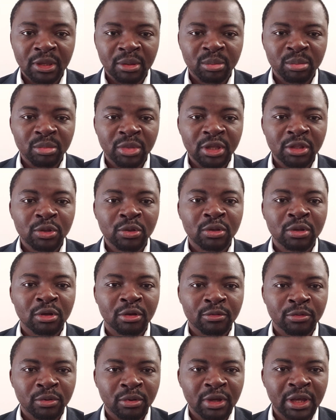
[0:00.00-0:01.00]
many
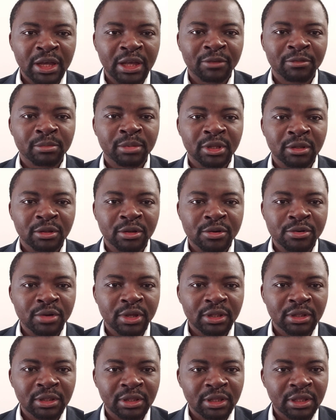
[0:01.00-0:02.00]
of you have been
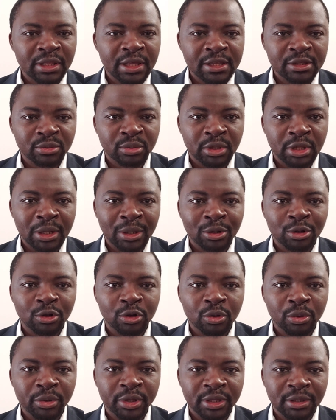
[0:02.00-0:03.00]
great leaders without
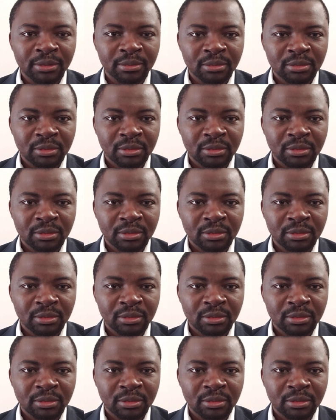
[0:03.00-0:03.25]
knowing.